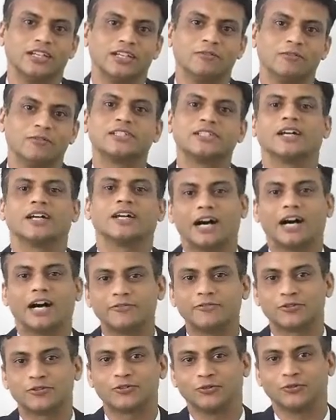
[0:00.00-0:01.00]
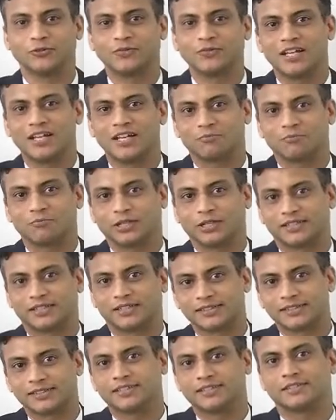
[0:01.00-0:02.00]
is half true. But
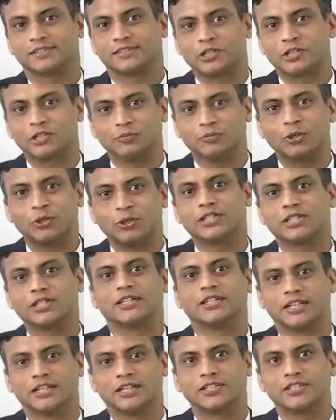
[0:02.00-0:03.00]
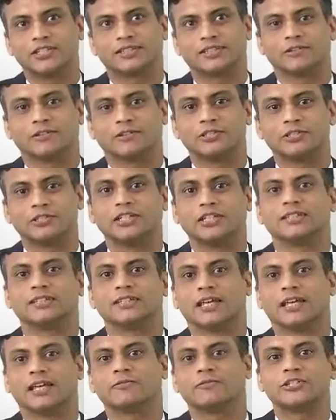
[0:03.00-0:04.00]
Sanskrit is much more than a religious language. It's a
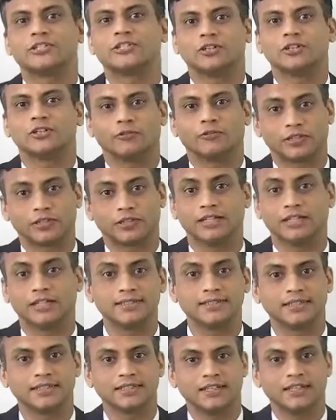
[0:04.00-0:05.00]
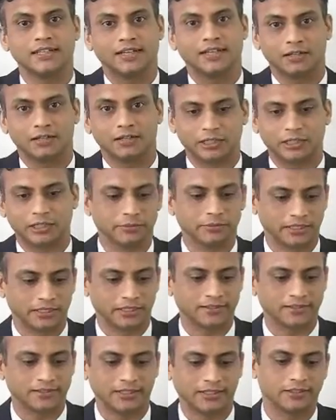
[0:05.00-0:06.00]
language of science and
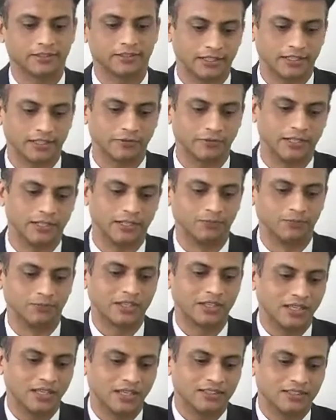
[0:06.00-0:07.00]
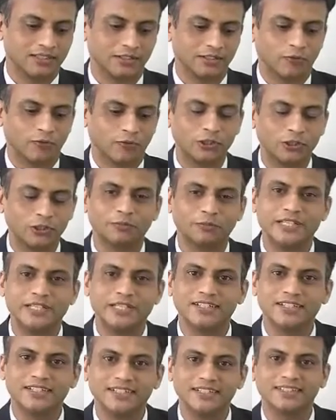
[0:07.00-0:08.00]
mathematics as well. The fourth
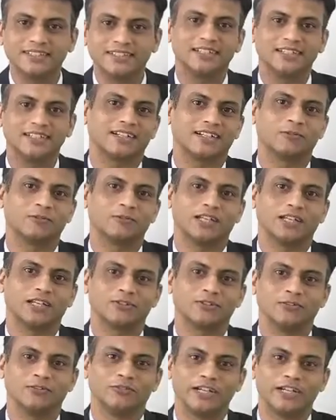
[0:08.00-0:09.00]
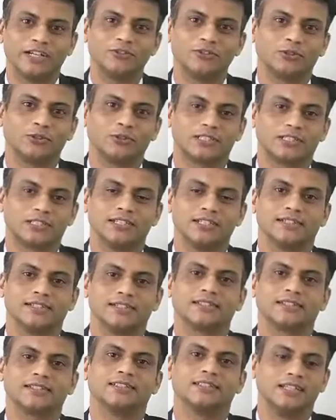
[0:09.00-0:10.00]
major reason that I would like to invite you to study
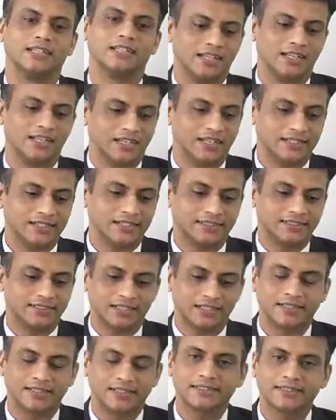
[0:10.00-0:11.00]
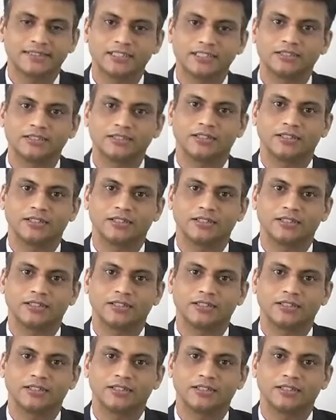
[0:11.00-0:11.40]
Sanskrit is that Sanskrit